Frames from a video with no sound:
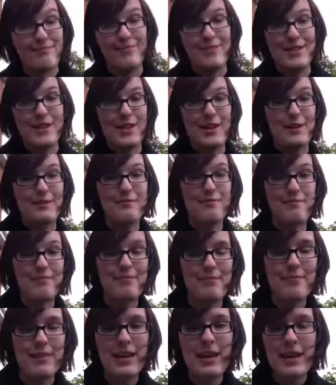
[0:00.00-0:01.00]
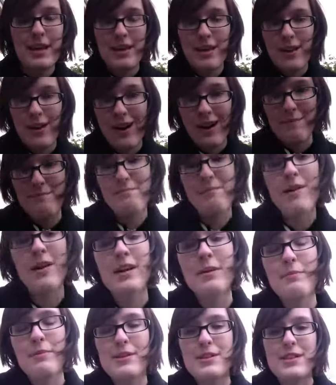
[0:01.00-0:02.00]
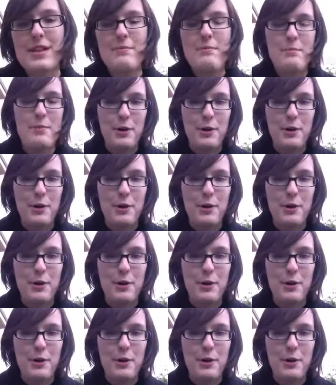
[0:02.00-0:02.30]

So I might put some